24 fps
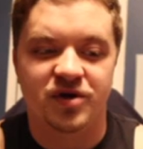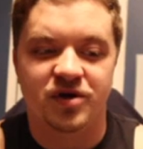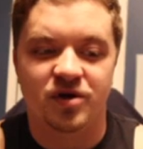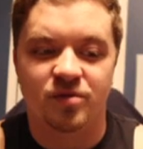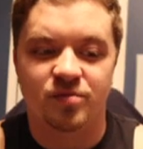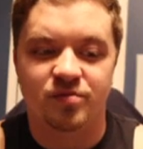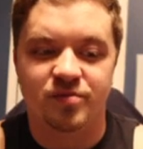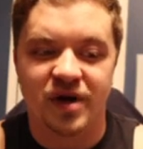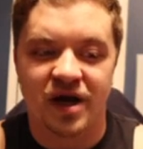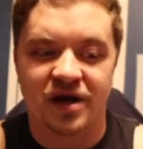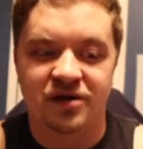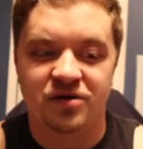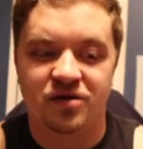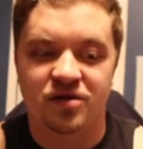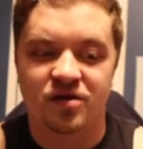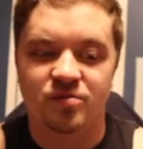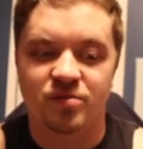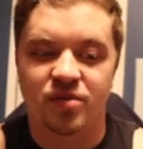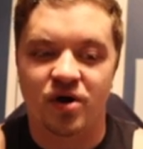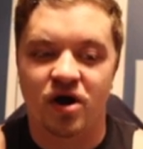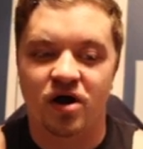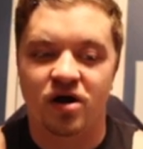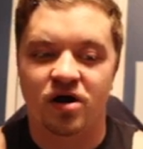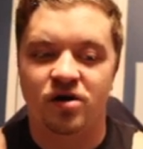to bend the
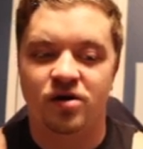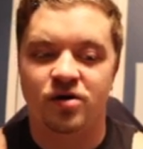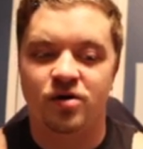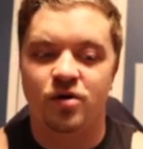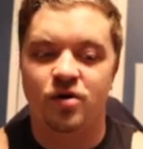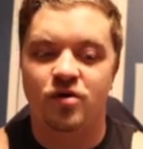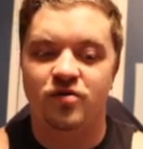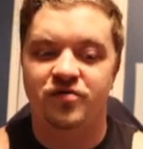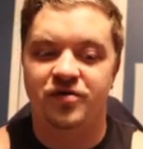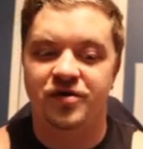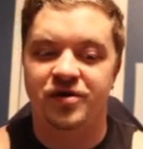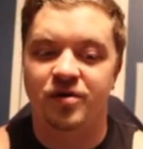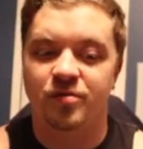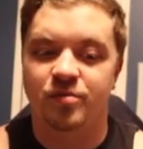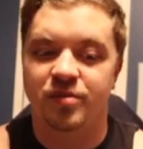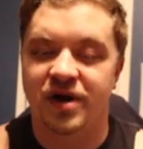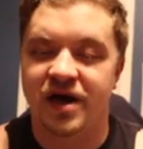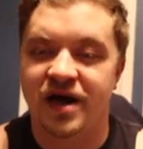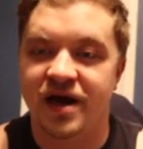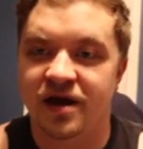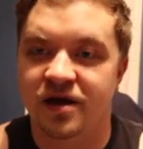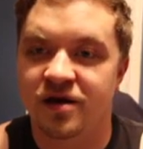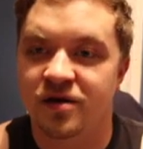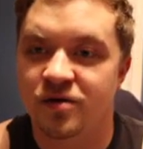bar over your
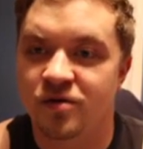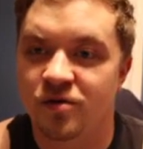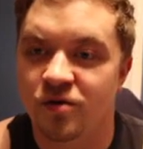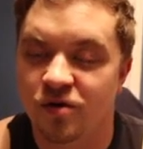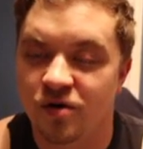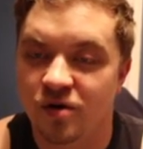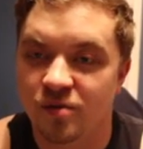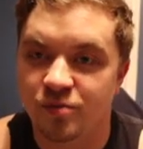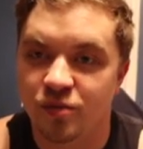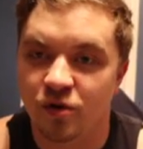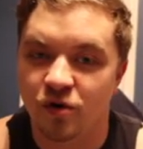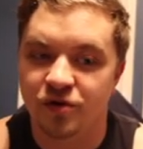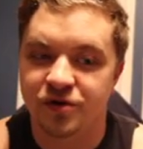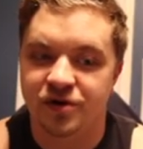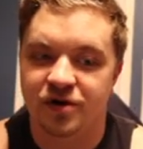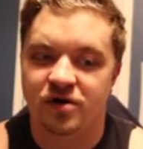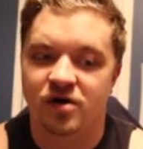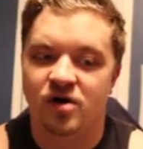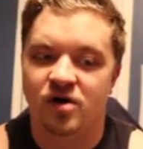back or pull your